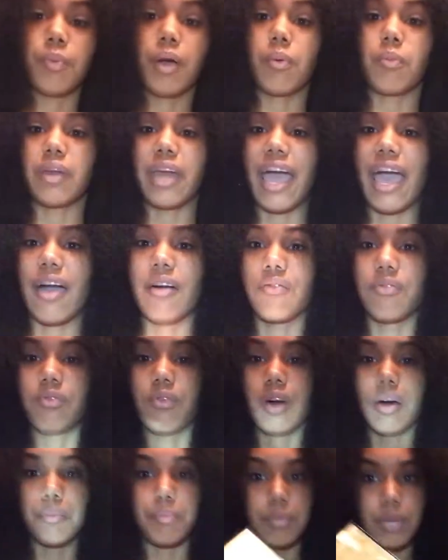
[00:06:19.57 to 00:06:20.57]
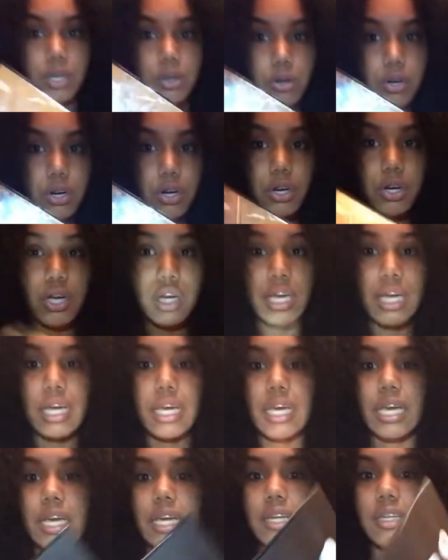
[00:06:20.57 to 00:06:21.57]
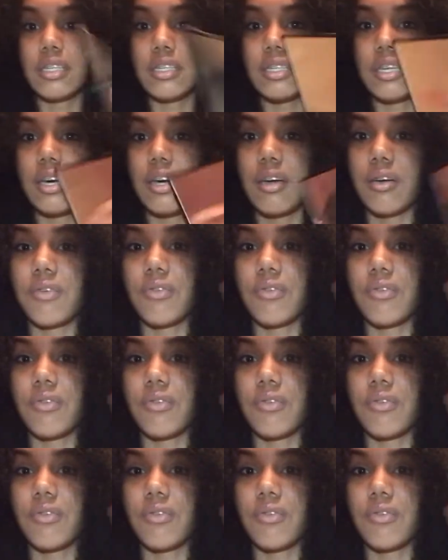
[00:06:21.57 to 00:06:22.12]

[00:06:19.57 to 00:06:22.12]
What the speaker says: might want to have a mirror and stuff.